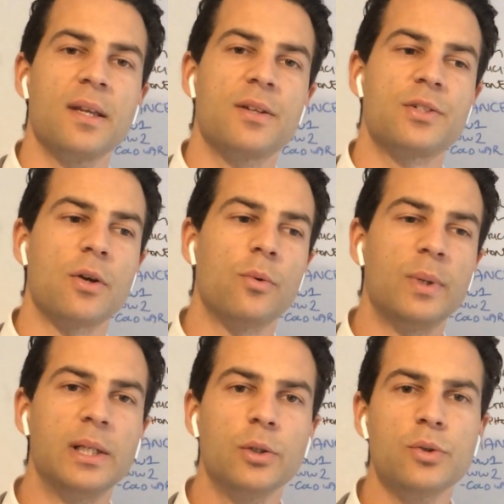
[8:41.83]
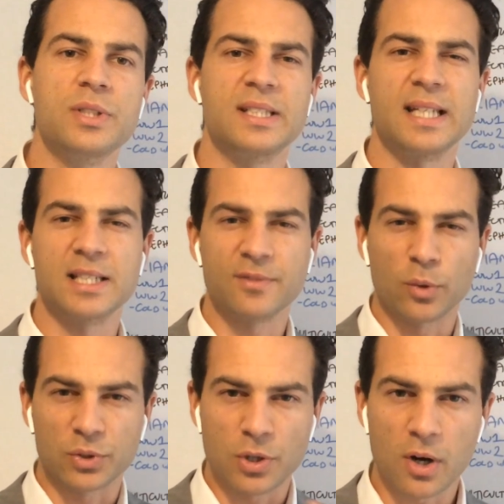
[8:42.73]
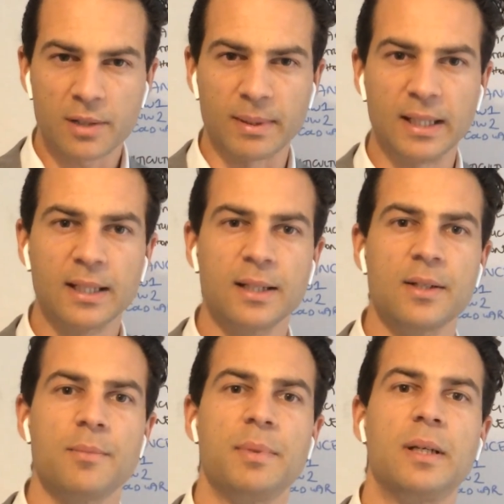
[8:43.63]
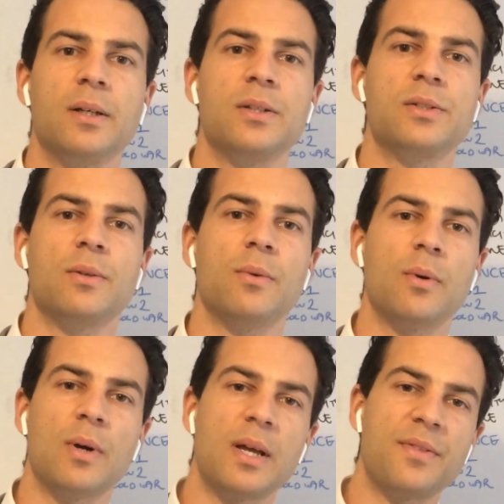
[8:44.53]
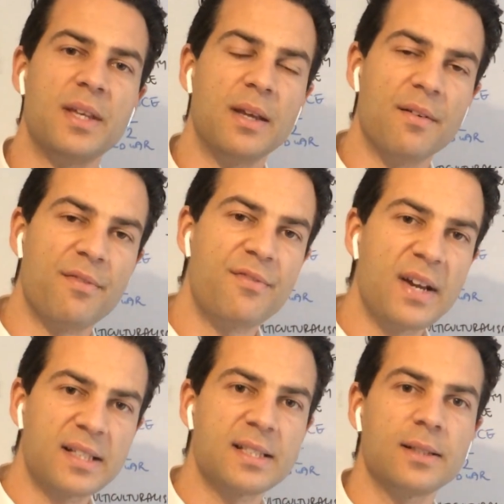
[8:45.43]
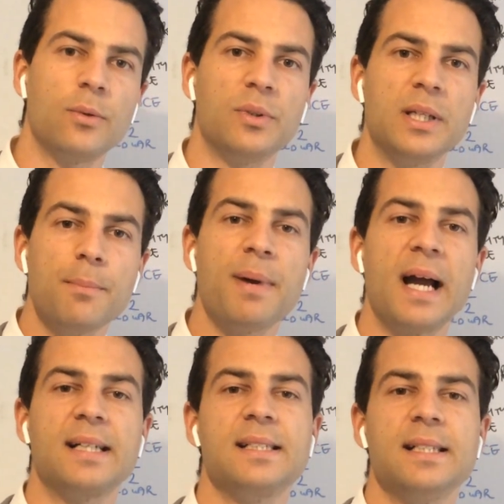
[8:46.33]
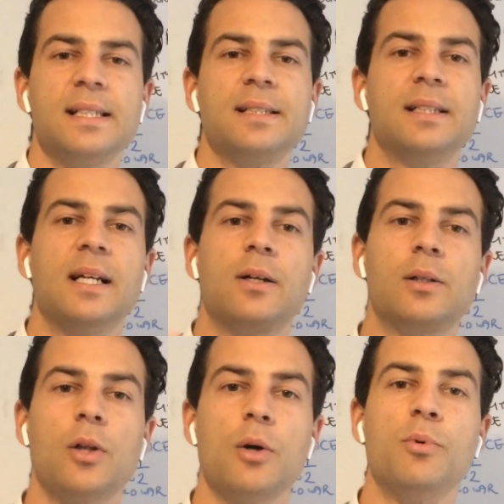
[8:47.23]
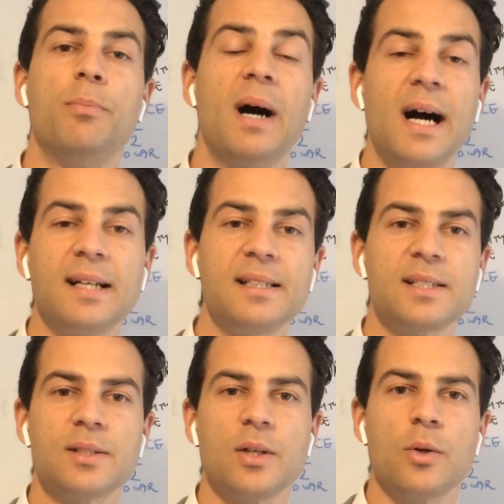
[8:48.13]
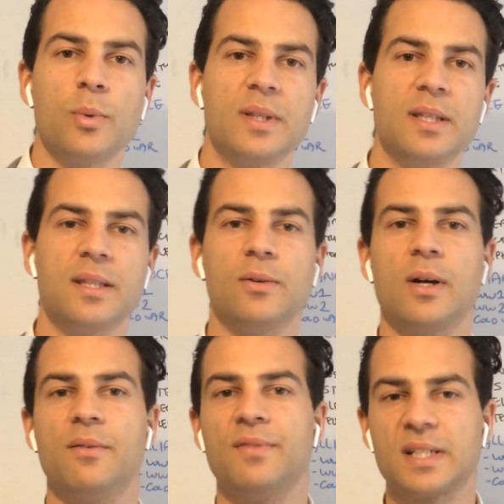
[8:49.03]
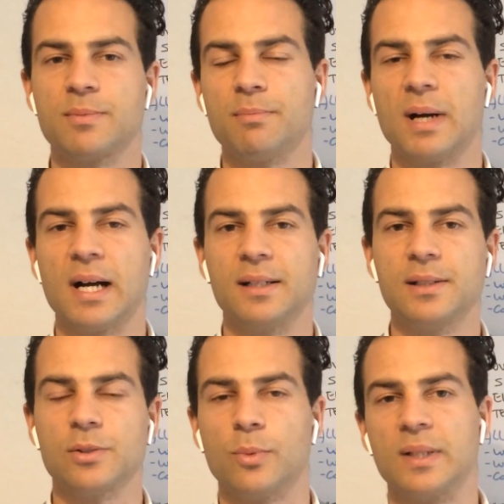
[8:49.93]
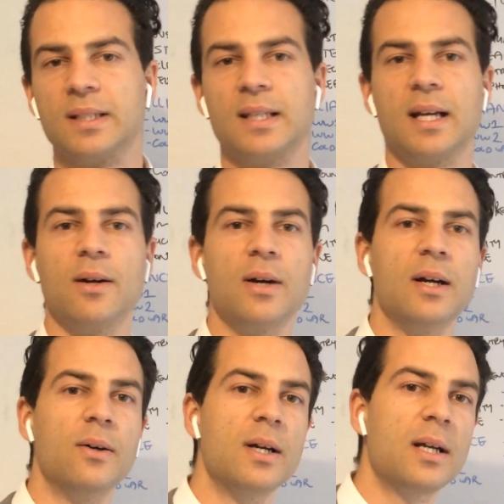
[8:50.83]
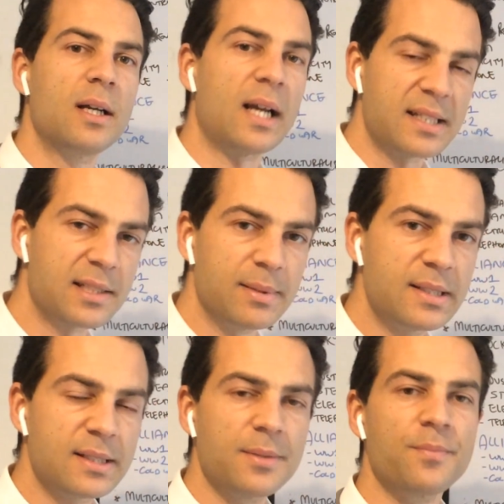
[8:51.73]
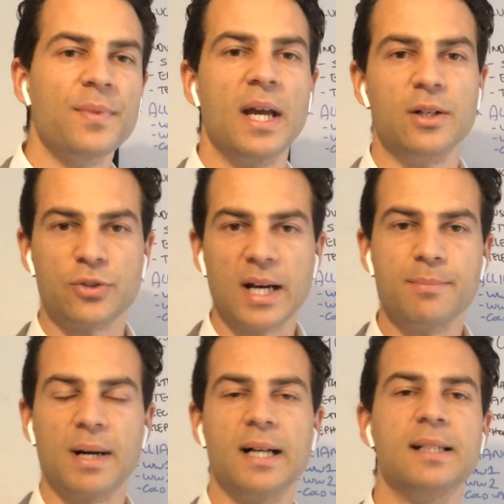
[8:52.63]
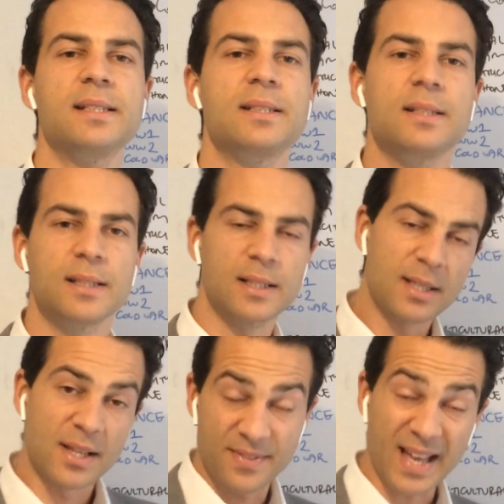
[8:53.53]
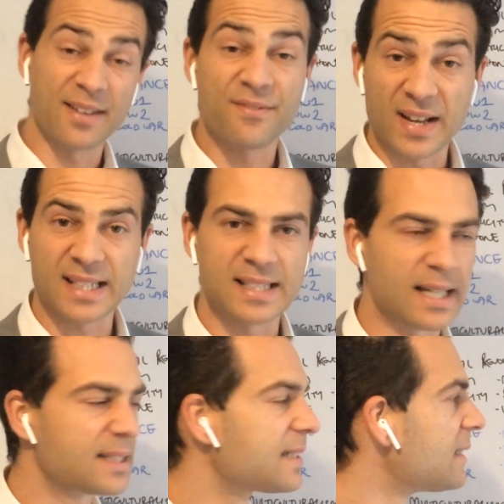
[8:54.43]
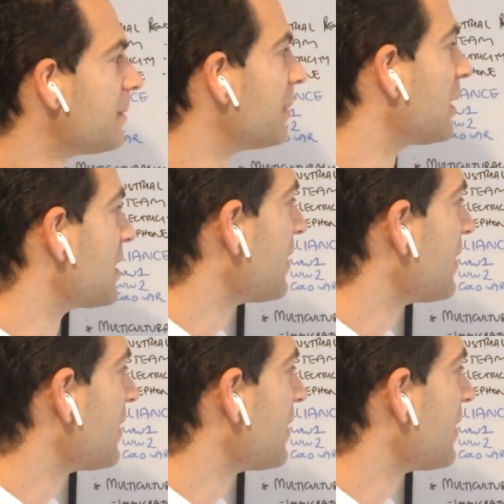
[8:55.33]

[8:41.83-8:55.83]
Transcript: So we lose a sense of autonomy because the effect or the impact that our global partners, whether they're our investment partners or whether they are our customers, our trade partners, that affects us because